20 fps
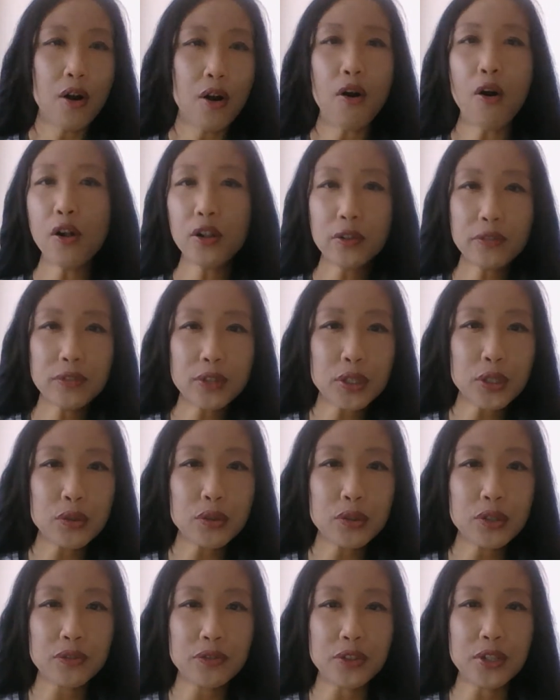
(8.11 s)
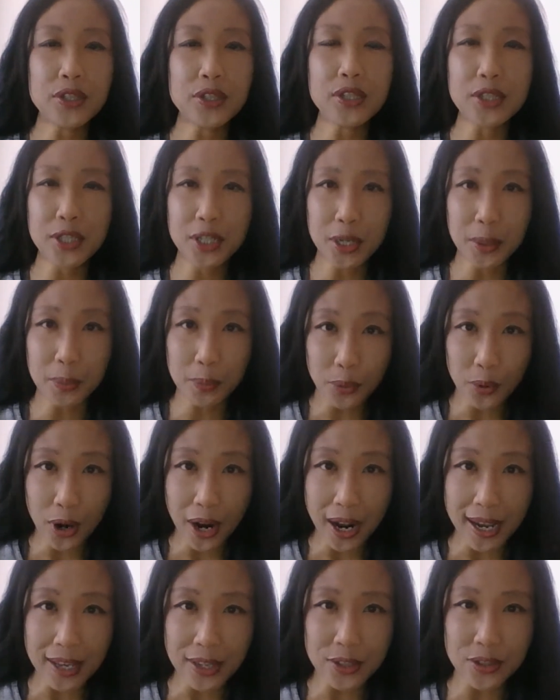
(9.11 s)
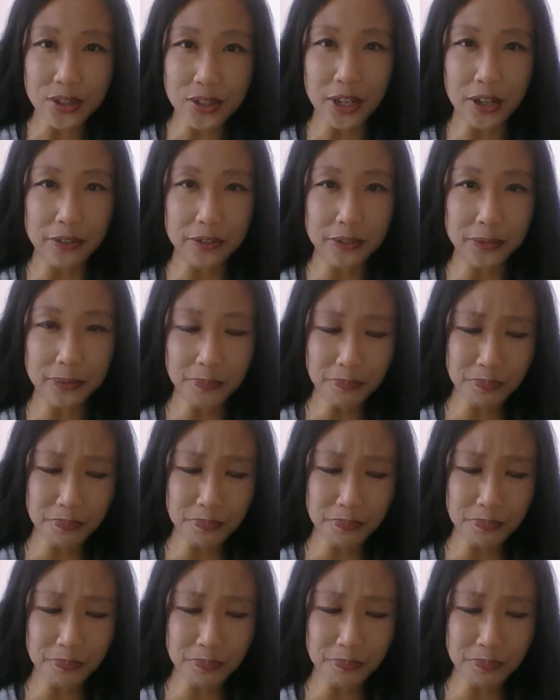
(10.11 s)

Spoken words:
all of the universe is comprised of.